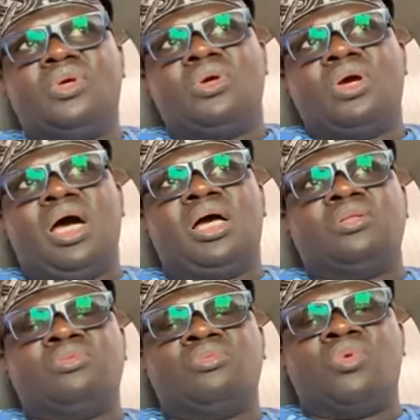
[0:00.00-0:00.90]

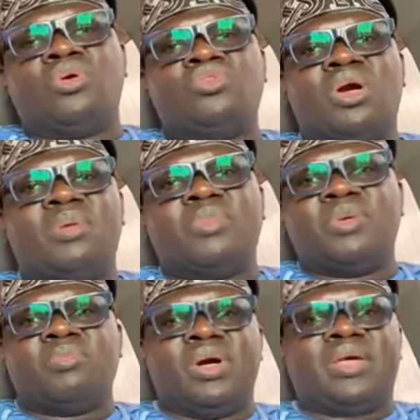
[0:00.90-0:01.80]
And what do I
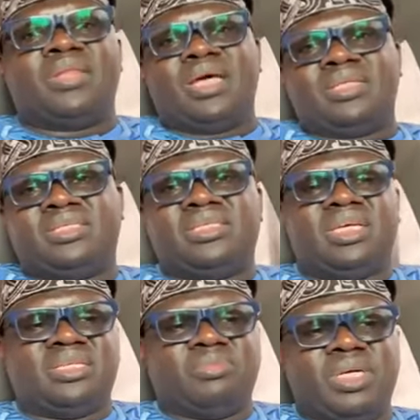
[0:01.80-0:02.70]
mean by that
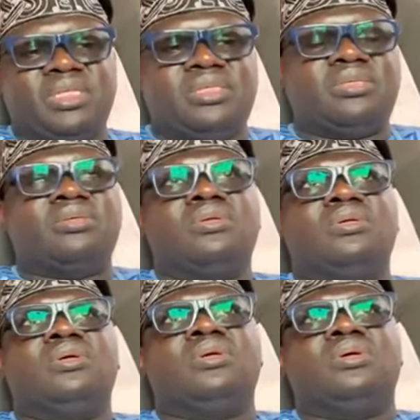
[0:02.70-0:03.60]
statement?
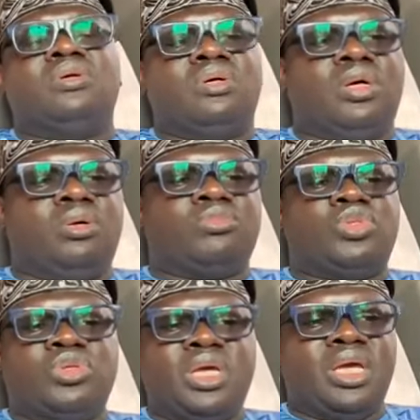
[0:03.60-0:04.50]

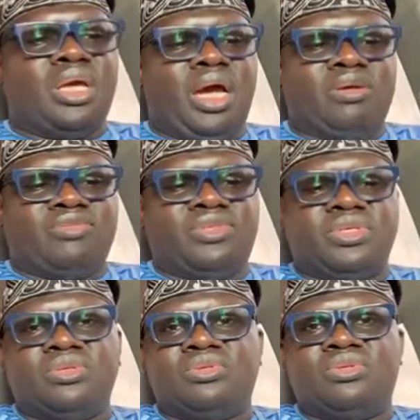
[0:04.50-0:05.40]
Today, I've
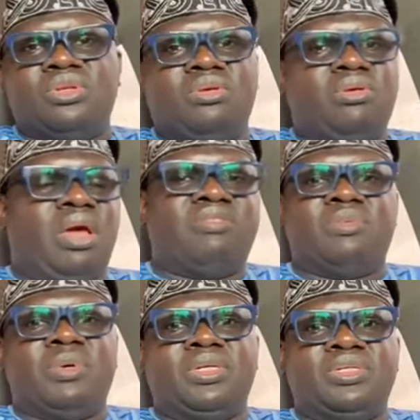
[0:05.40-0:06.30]
seen
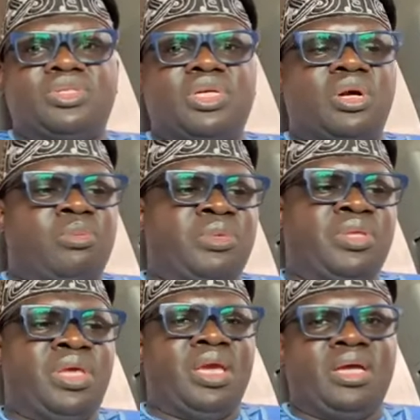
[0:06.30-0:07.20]
everybody's coming
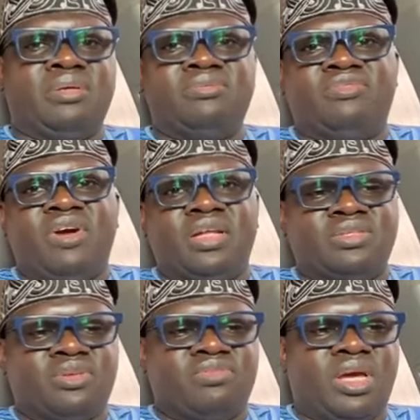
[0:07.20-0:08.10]
here,
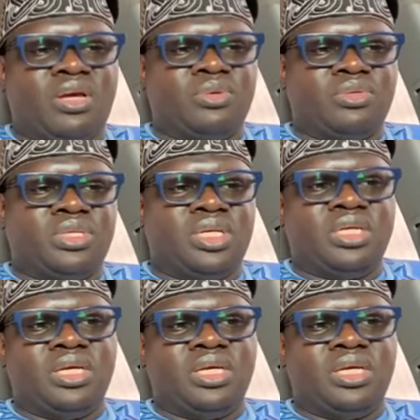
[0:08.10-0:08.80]
fans of Dangote,